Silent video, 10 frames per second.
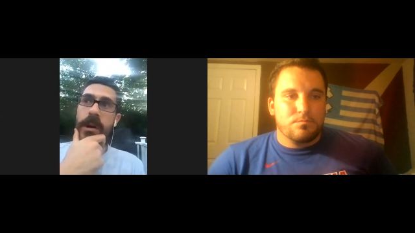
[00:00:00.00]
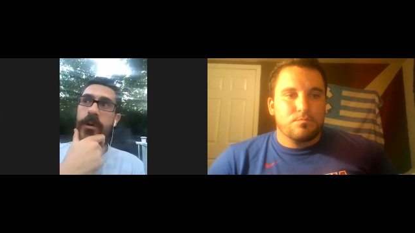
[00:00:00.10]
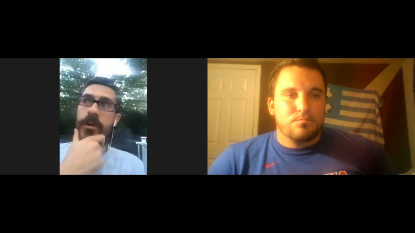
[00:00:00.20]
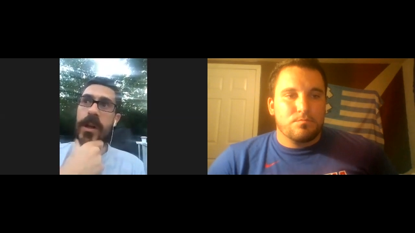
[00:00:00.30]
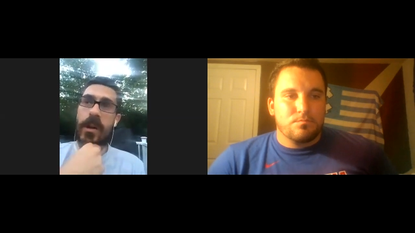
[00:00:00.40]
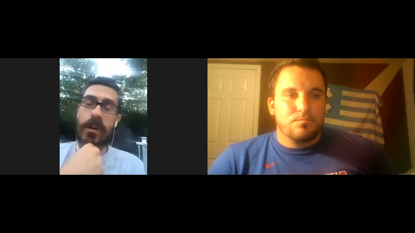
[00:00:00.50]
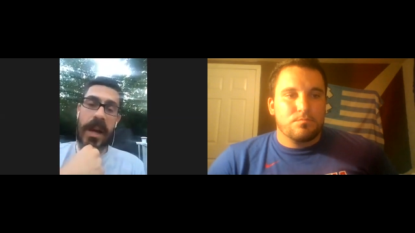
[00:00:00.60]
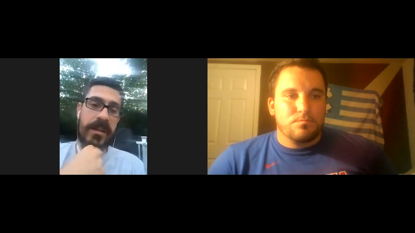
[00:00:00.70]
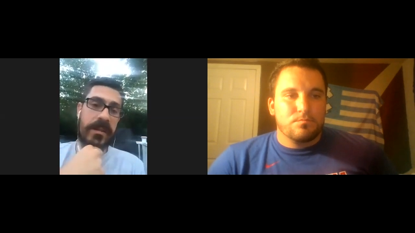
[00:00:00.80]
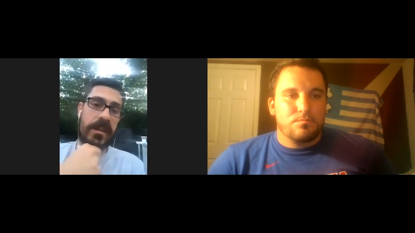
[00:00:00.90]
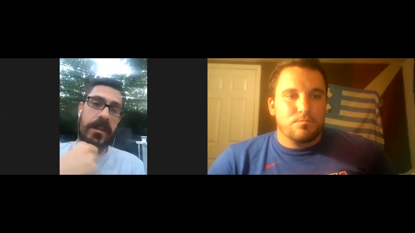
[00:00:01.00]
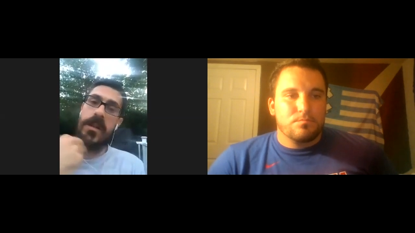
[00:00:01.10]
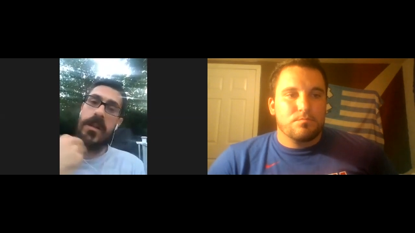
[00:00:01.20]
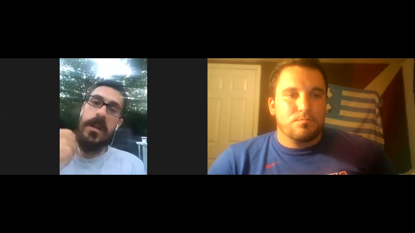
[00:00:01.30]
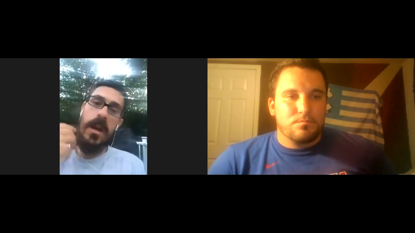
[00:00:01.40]
Speaker 1: Coach Bino Ranson,
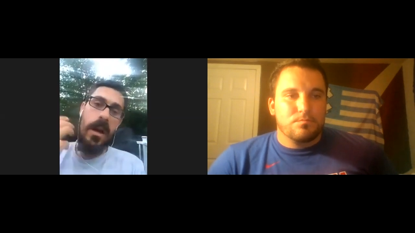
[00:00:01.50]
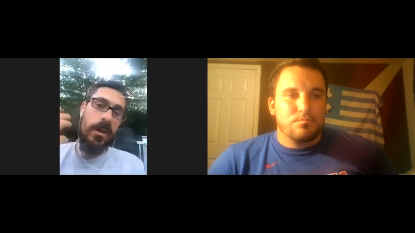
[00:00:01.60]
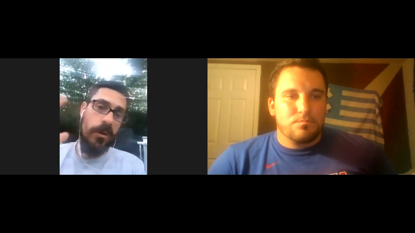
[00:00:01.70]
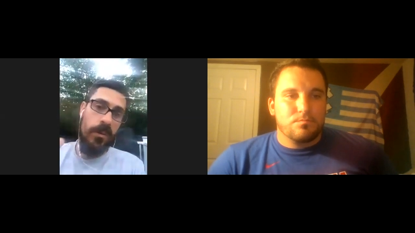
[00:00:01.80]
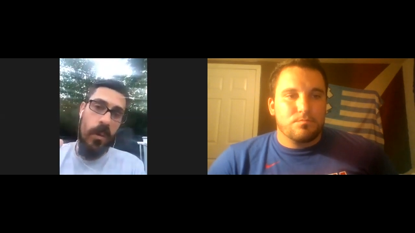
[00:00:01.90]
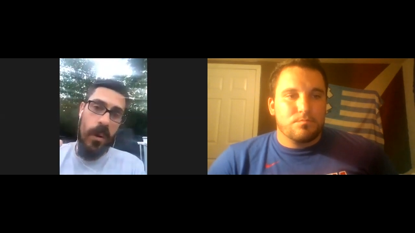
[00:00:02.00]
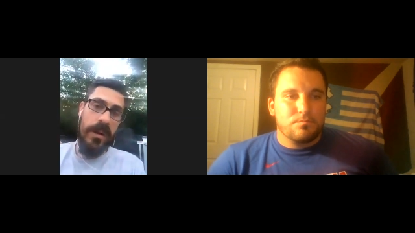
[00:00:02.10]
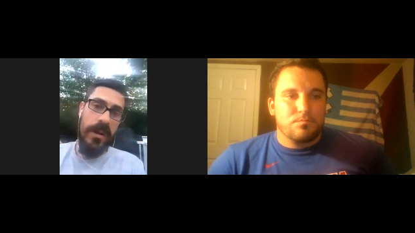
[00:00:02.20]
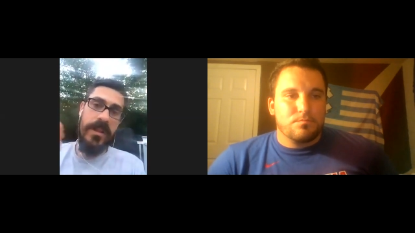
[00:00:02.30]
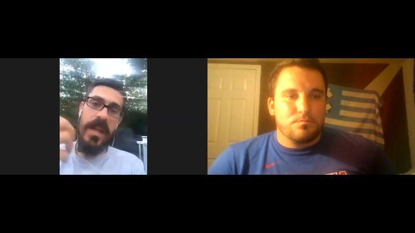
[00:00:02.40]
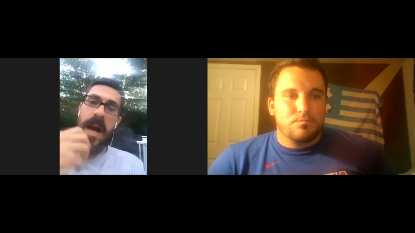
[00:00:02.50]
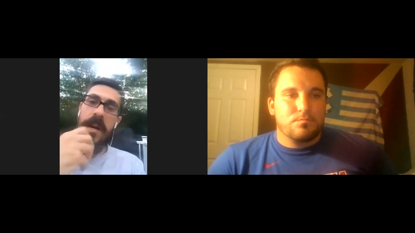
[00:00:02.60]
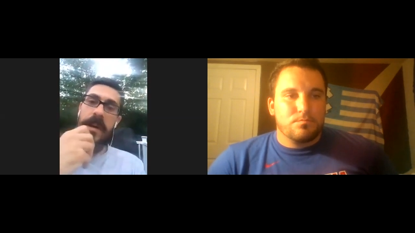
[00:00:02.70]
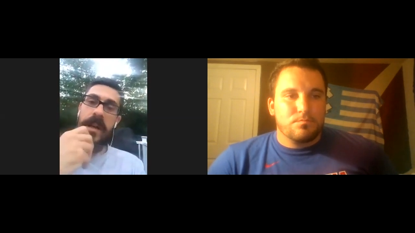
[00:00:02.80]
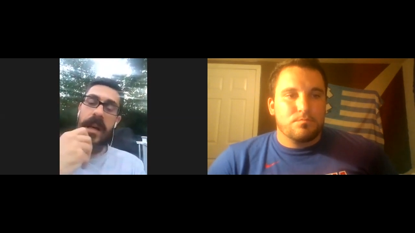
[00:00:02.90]
uh, Coach Warren at the
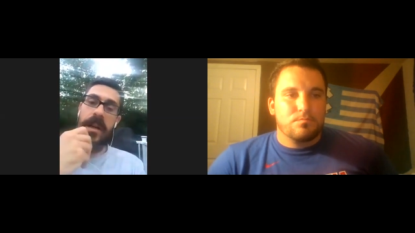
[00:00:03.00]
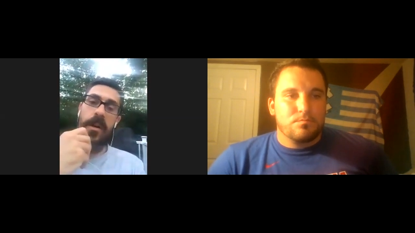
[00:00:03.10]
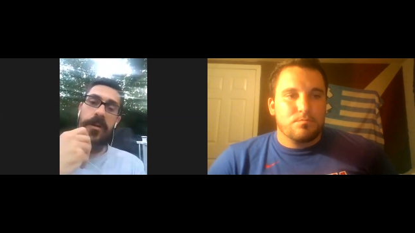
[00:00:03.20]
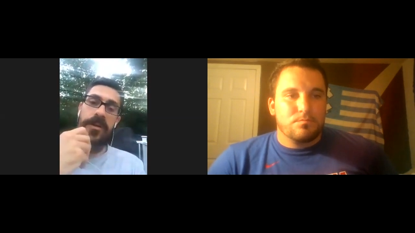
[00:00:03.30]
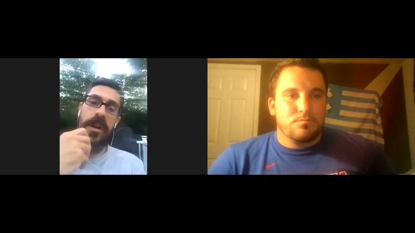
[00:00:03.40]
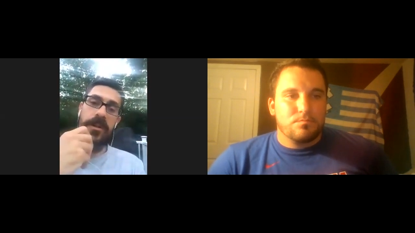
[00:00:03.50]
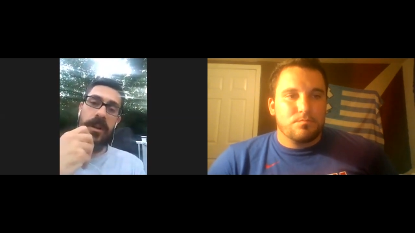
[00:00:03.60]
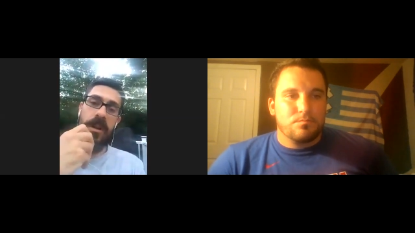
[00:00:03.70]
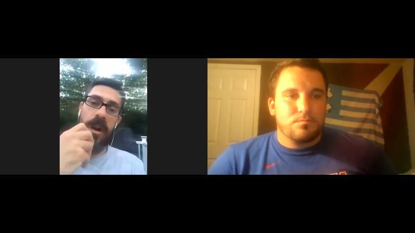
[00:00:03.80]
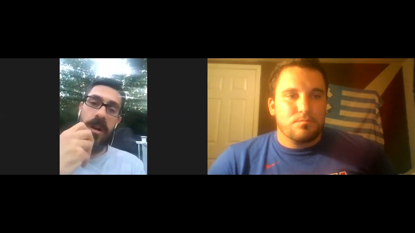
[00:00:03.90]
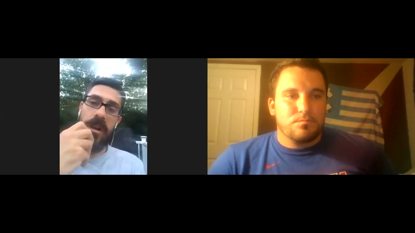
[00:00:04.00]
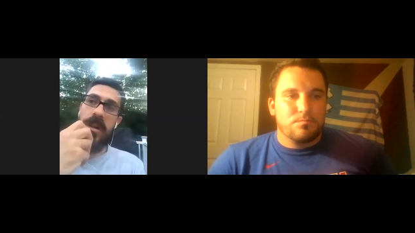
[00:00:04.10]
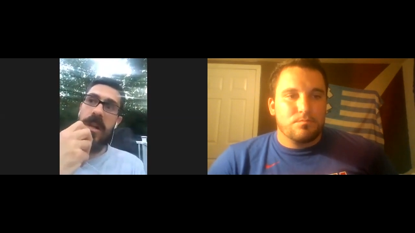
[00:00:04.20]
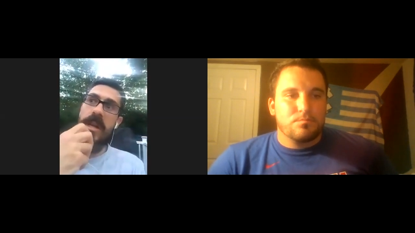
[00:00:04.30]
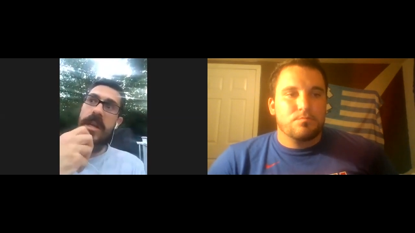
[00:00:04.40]
time, and, and Coach Dustin Clark
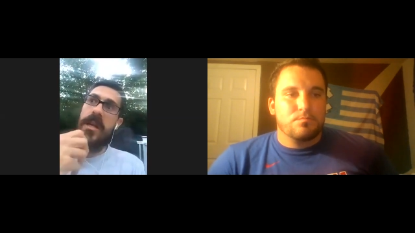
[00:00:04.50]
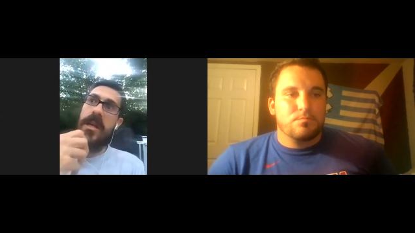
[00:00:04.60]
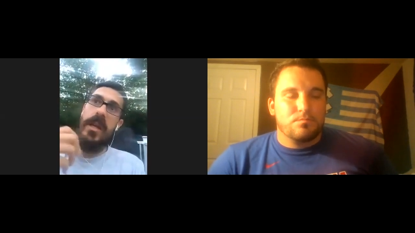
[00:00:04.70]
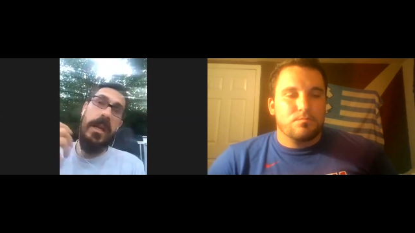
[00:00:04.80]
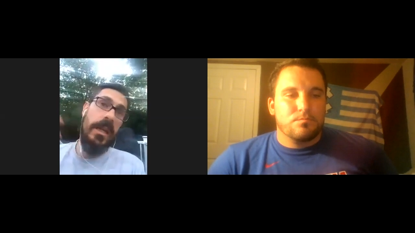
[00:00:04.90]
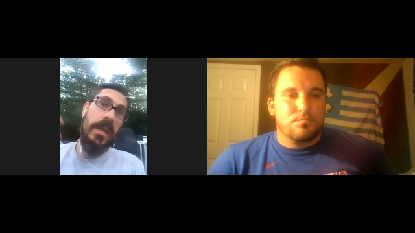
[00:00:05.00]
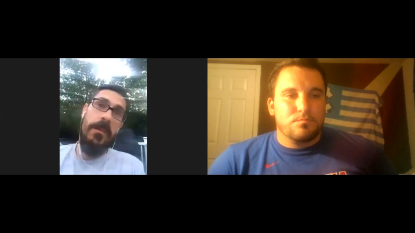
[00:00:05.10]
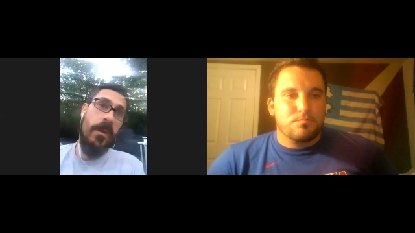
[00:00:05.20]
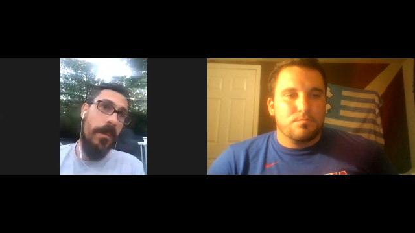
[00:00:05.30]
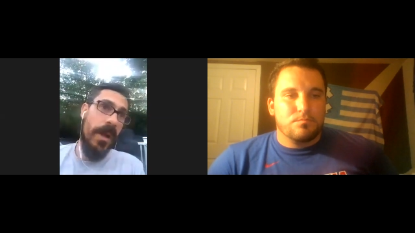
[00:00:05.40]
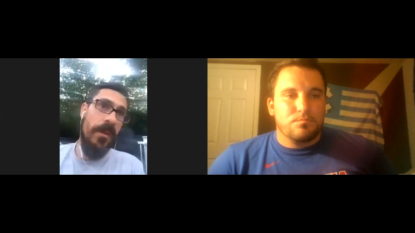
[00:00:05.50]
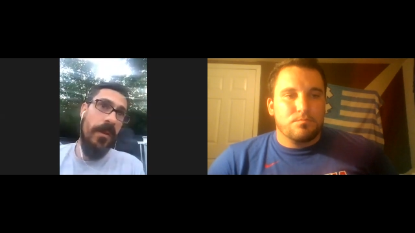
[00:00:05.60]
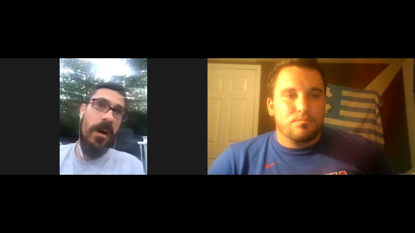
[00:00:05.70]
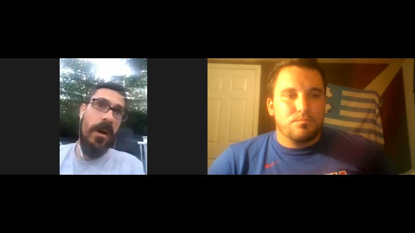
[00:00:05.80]
and, and, and Nemo Midvar.